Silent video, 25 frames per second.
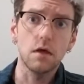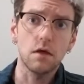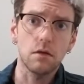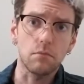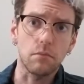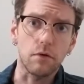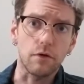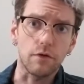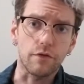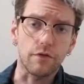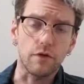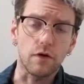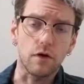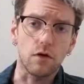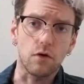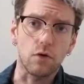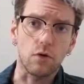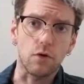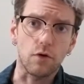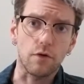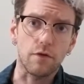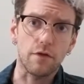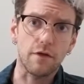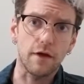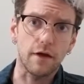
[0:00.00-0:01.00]
both the
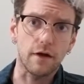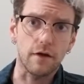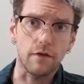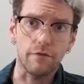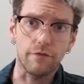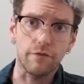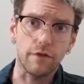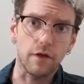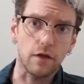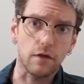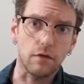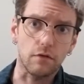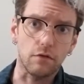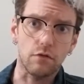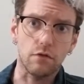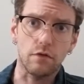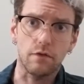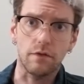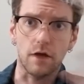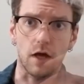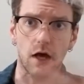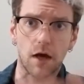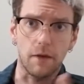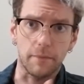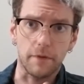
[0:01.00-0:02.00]
horror side of things
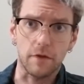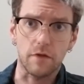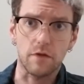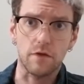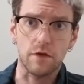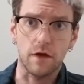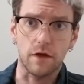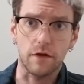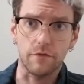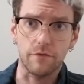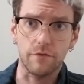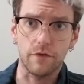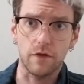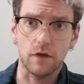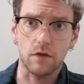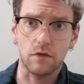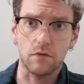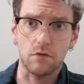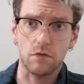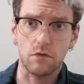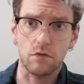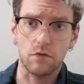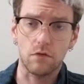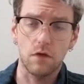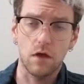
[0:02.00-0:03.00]
and the comic side of
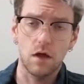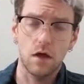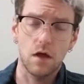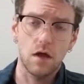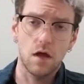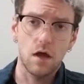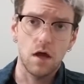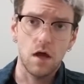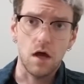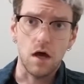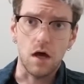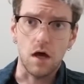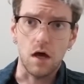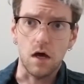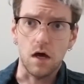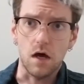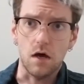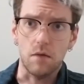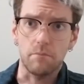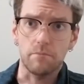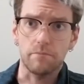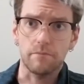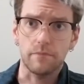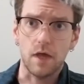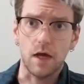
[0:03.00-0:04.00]
things.
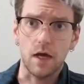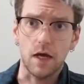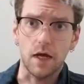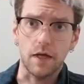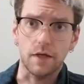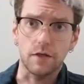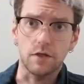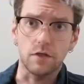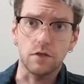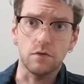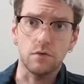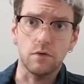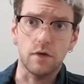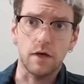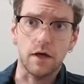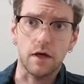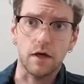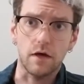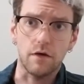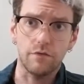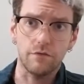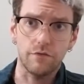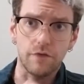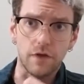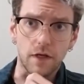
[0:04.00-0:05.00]
I do
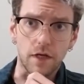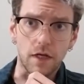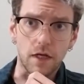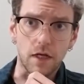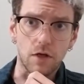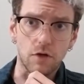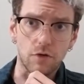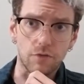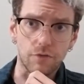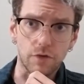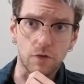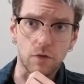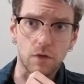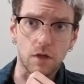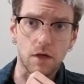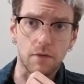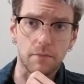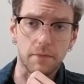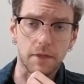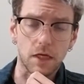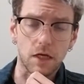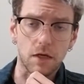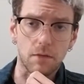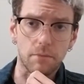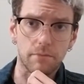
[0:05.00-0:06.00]
have an interview
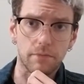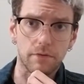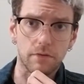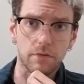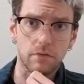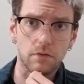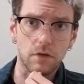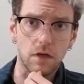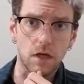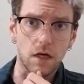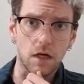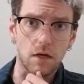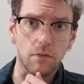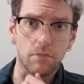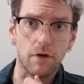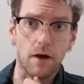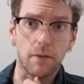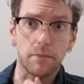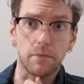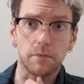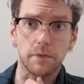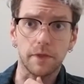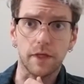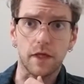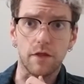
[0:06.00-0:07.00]
coming up,
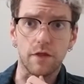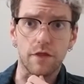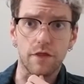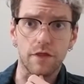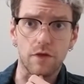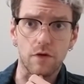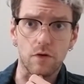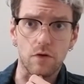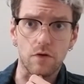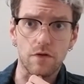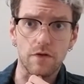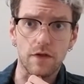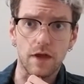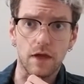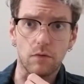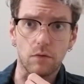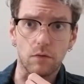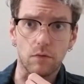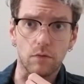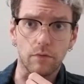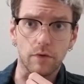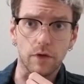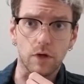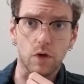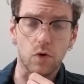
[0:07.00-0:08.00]
probably on Thursday. We're
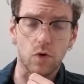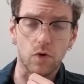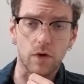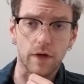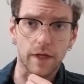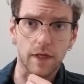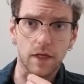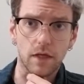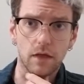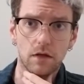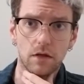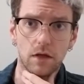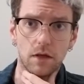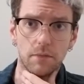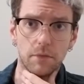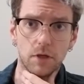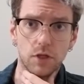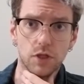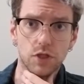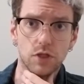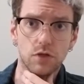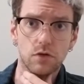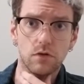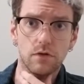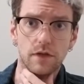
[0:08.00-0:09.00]
recording it. I'm not
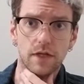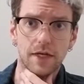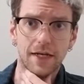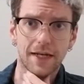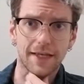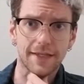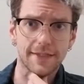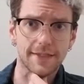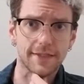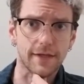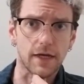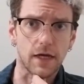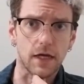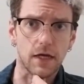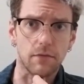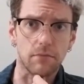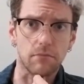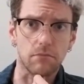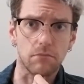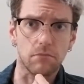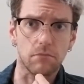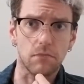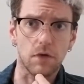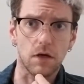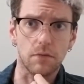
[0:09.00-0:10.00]
sure
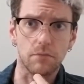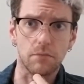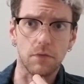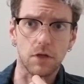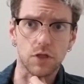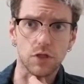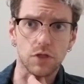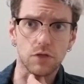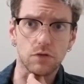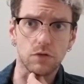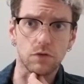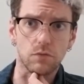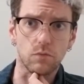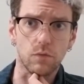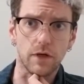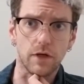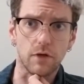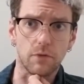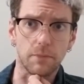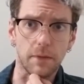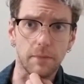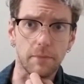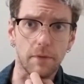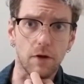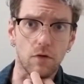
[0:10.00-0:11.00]
when it'll
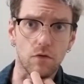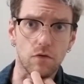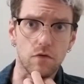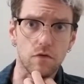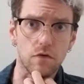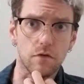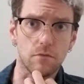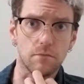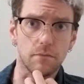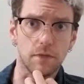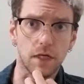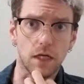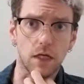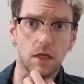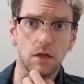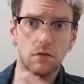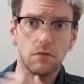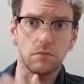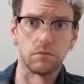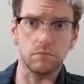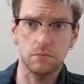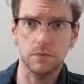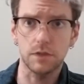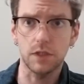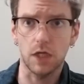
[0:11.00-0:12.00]
be posted, but
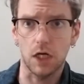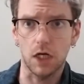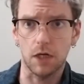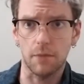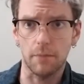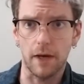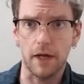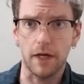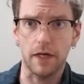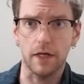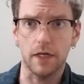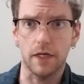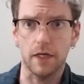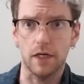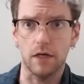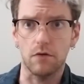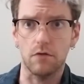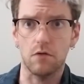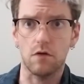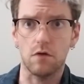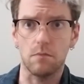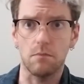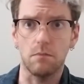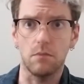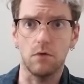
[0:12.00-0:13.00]
I'll talk about it here
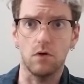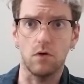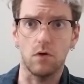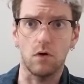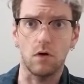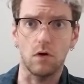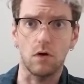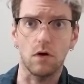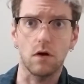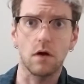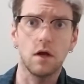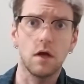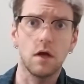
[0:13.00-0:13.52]
some more.